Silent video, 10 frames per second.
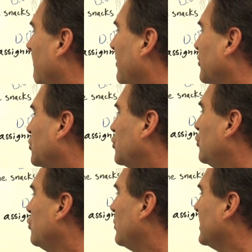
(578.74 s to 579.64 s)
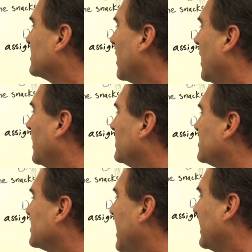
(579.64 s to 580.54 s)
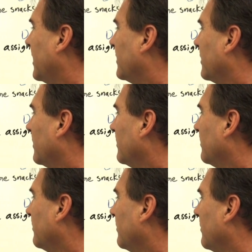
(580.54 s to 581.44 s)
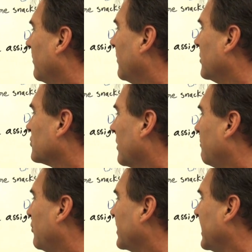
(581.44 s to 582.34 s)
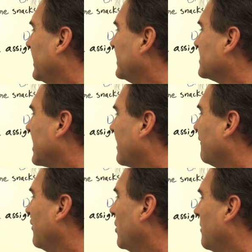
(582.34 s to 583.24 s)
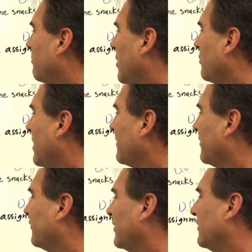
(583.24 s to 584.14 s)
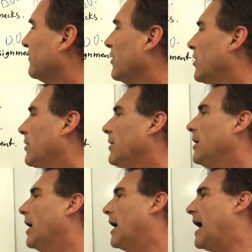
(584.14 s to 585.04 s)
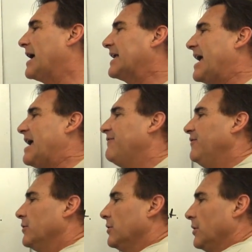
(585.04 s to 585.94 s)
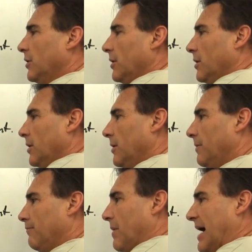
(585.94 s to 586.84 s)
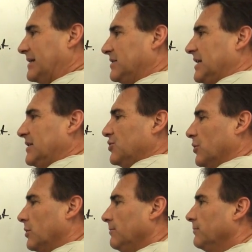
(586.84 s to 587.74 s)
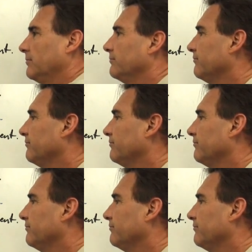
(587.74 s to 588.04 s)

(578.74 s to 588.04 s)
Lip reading: But the to is unstated. So I'm putting it inside of parentheses. I gave my teacher,